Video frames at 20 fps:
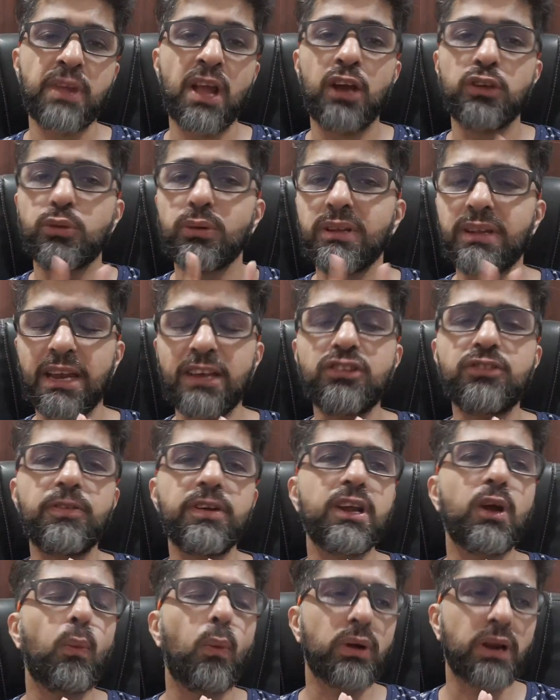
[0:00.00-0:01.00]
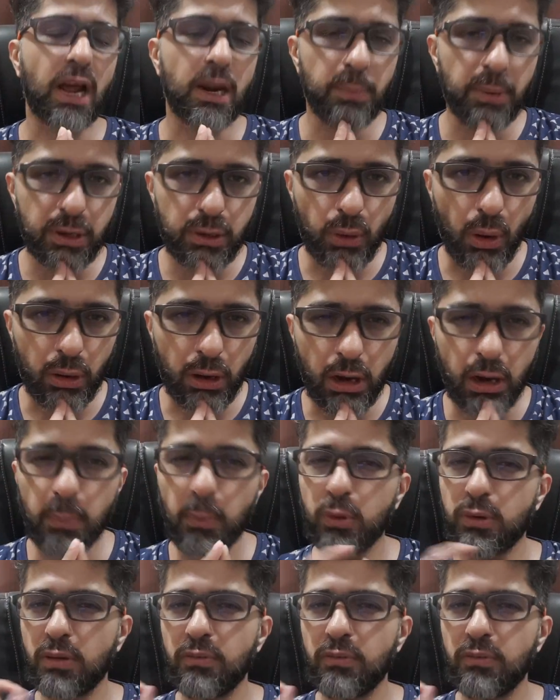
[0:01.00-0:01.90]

So in the next video, what I'll be talking about,